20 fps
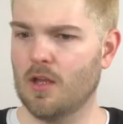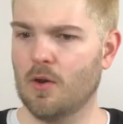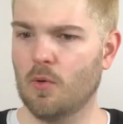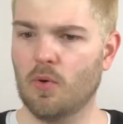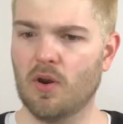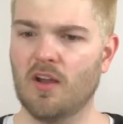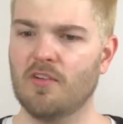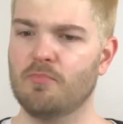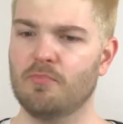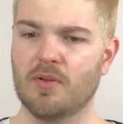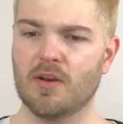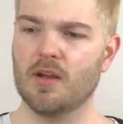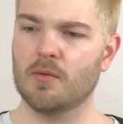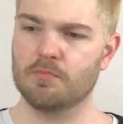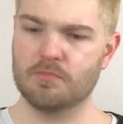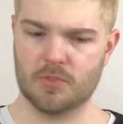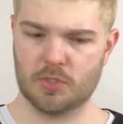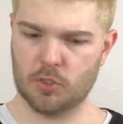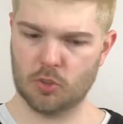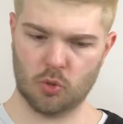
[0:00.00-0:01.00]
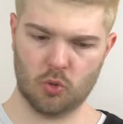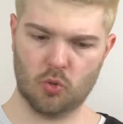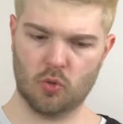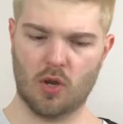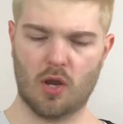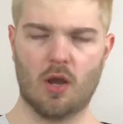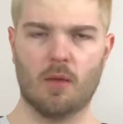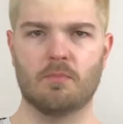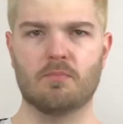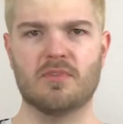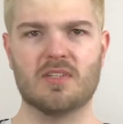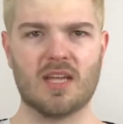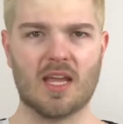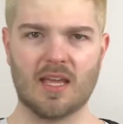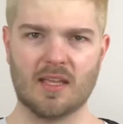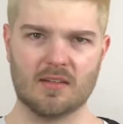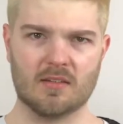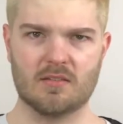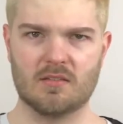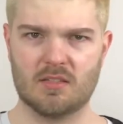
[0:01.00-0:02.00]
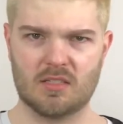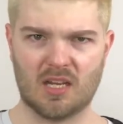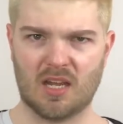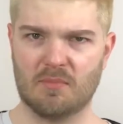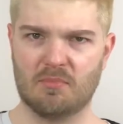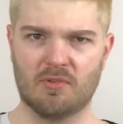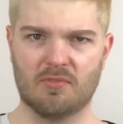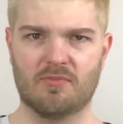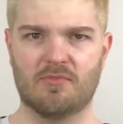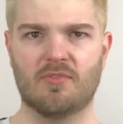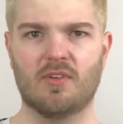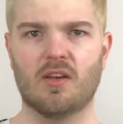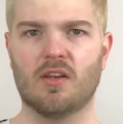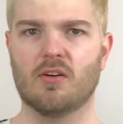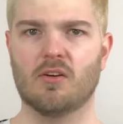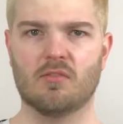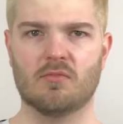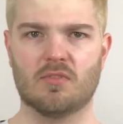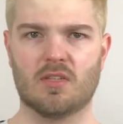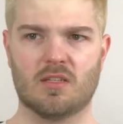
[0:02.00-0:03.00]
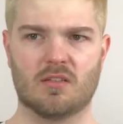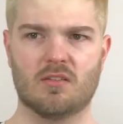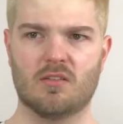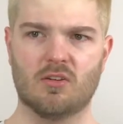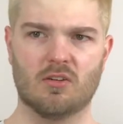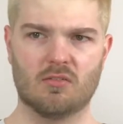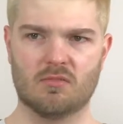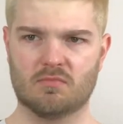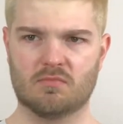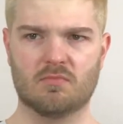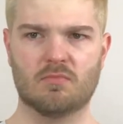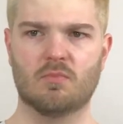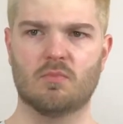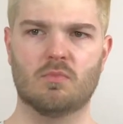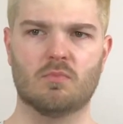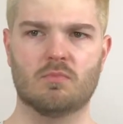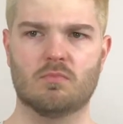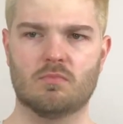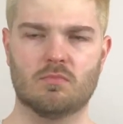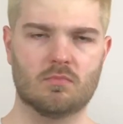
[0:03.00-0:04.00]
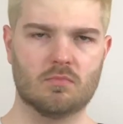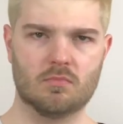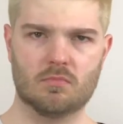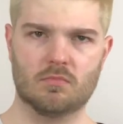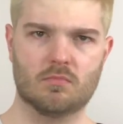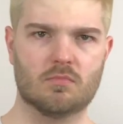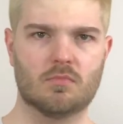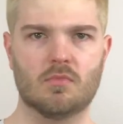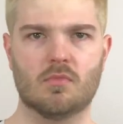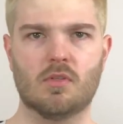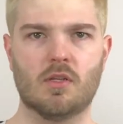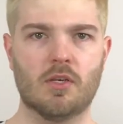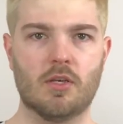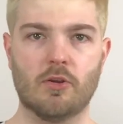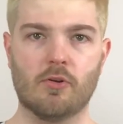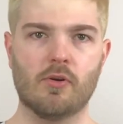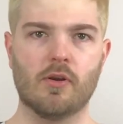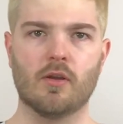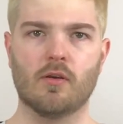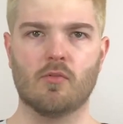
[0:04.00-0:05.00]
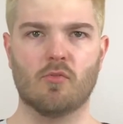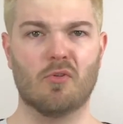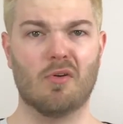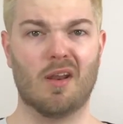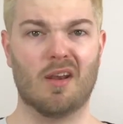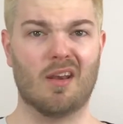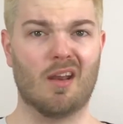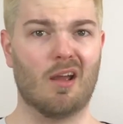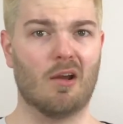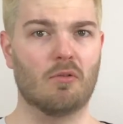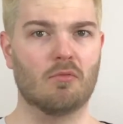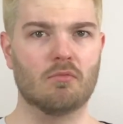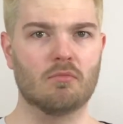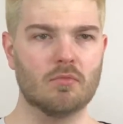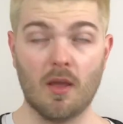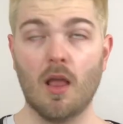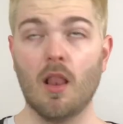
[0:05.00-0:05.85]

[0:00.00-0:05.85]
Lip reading: what I've been up to update type of video that you're enduring right now.